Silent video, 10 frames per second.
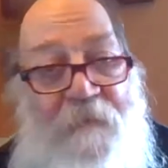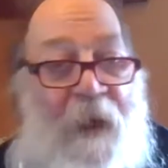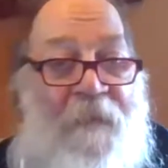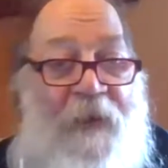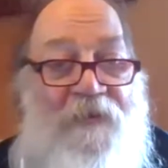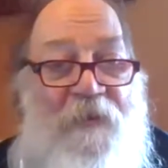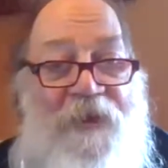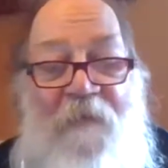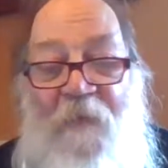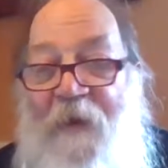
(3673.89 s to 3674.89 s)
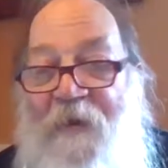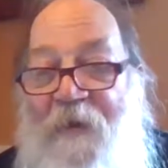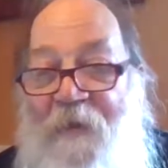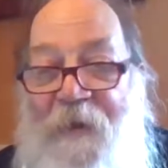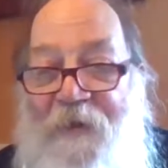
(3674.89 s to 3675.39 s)
I mean, that's what they wanted to
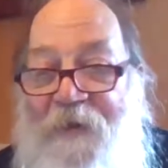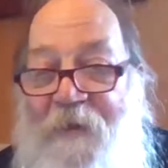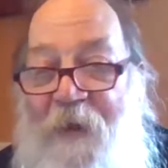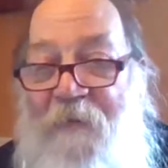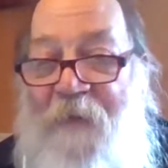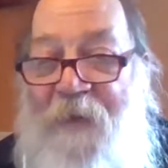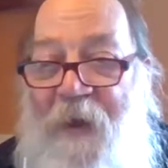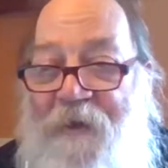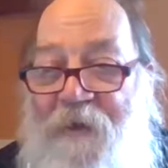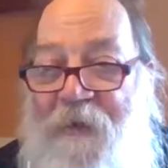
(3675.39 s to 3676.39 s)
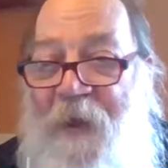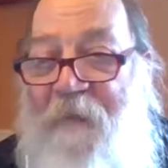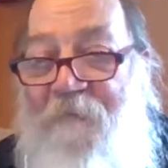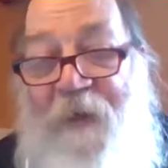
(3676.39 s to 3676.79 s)
do. And I said, no, we're not doing that.